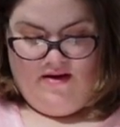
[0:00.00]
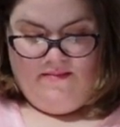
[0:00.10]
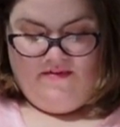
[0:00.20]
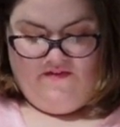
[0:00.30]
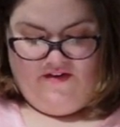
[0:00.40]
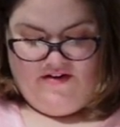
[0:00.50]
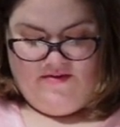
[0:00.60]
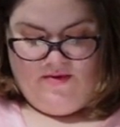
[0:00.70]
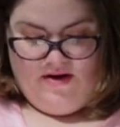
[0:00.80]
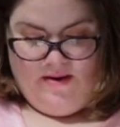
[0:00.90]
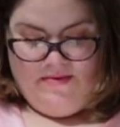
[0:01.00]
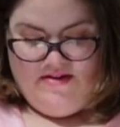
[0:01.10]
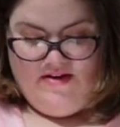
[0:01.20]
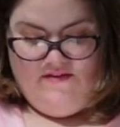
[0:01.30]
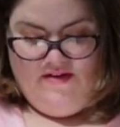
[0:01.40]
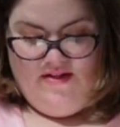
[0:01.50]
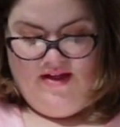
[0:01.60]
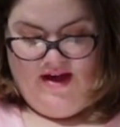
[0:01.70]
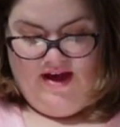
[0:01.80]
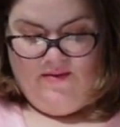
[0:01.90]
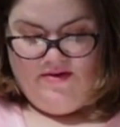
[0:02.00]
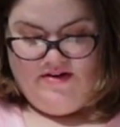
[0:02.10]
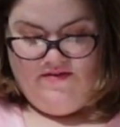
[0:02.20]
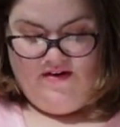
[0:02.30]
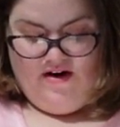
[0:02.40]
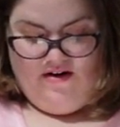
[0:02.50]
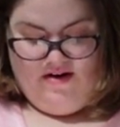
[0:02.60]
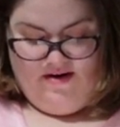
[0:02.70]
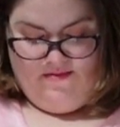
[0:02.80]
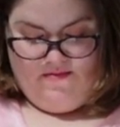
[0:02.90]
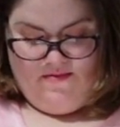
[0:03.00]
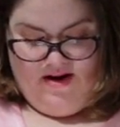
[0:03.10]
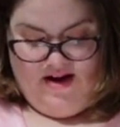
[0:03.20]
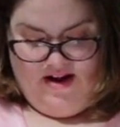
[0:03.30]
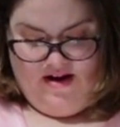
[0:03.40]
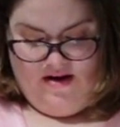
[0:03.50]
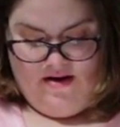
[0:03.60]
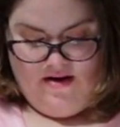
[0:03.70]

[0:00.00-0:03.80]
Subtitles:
The first one up is Never Lie, which I've already read.